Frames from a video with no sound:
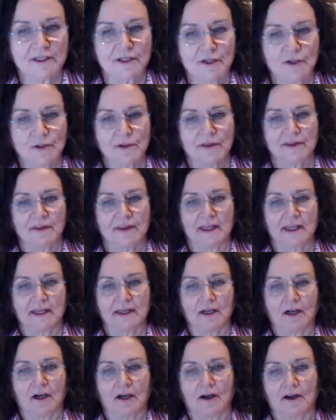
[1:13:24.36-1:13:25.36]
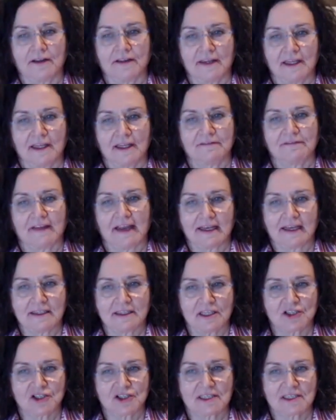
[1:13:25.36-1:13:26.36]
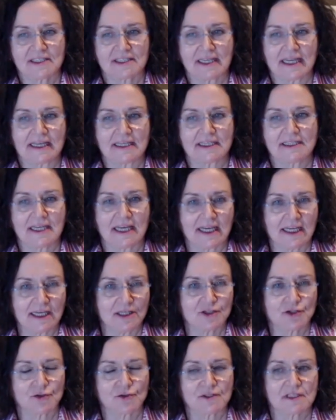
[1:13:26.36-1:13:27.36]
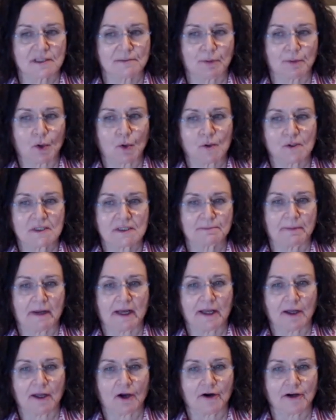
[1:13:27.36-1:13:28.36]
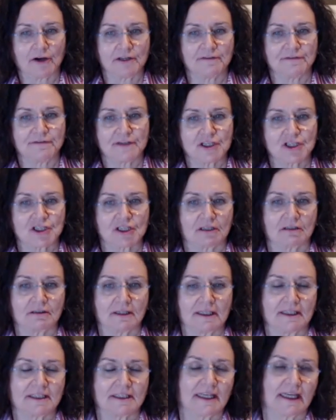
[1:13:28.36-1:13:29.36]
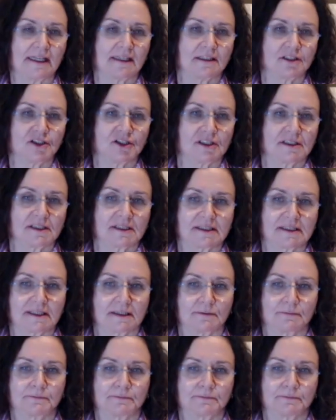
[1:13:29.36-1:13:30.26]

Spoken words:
do you think are the advantages and dangers posed by artificial intelligence?